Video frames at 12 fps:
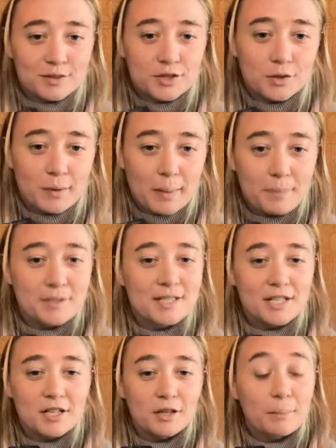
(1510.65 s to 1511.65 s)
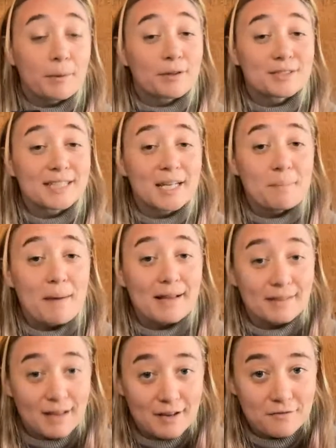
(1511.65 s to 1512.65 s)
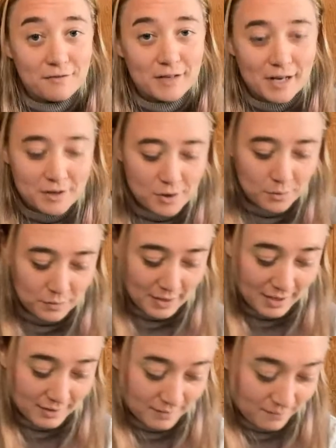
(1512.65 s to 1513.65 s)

a particular person in my life, and I know that.